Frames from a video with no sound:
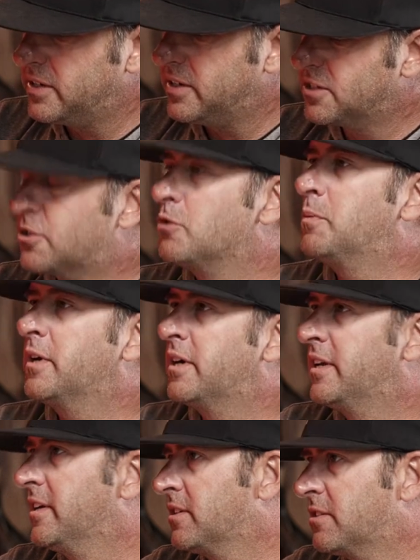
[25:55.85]

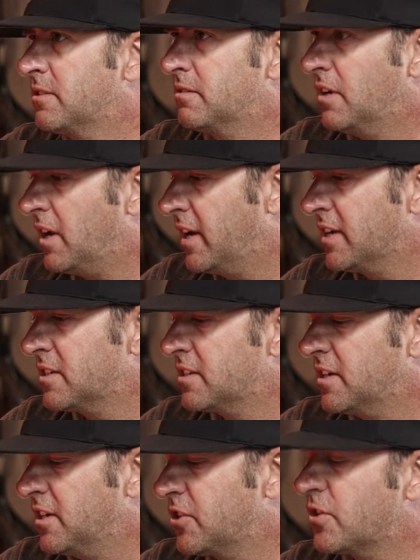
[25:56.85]
stupidity is, I guess,
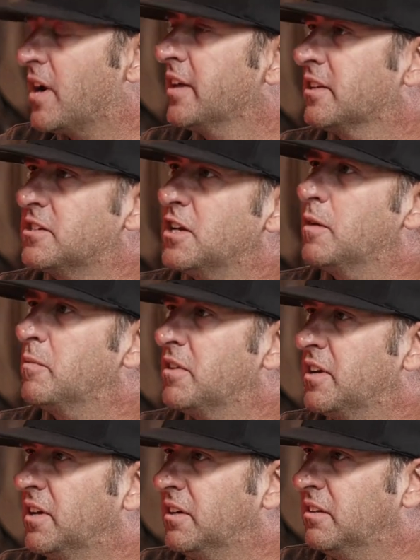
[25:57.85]
trying
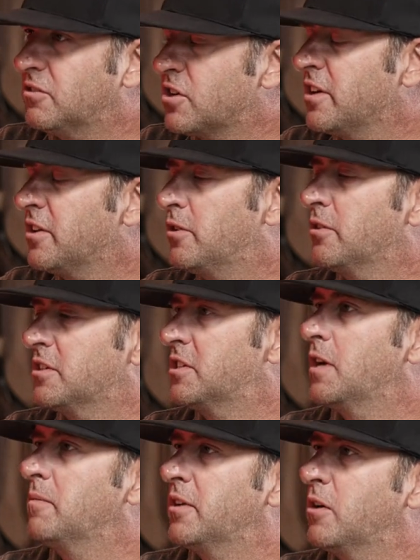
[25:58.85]
to do the
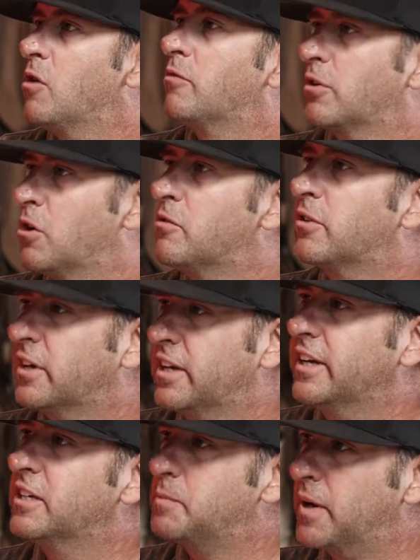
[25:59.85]
same thing over and over
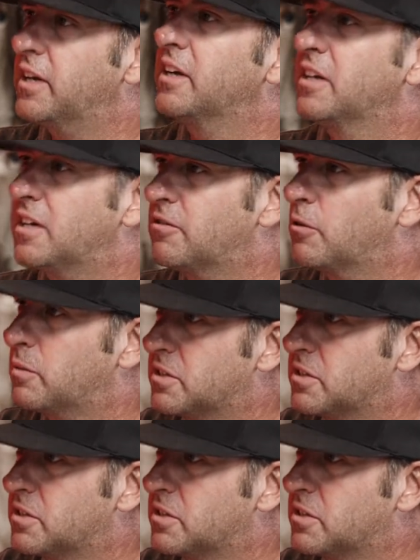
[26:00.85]
again, expecting a different